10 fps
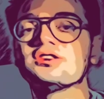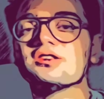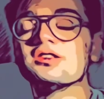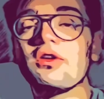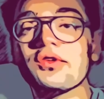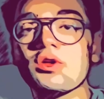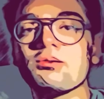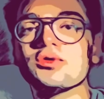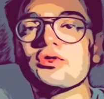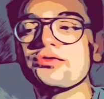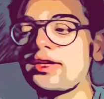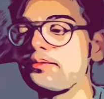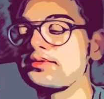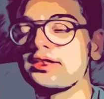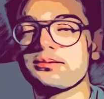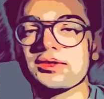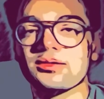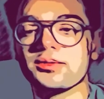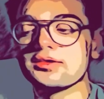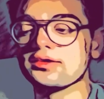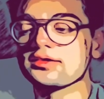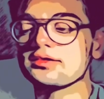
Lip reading: the development of abstract mathematics.